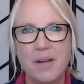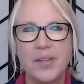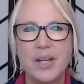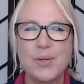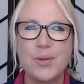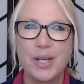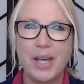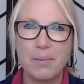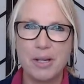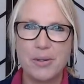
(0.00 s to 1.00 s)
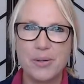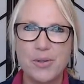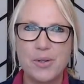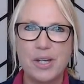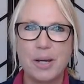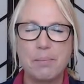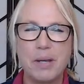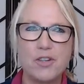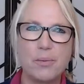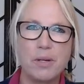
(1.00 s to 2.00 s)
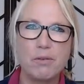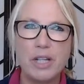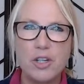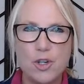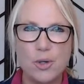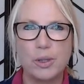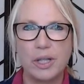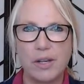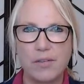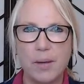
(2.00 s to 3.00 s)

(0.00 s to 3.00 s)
These are the chemicals that are meant to be really short-lived.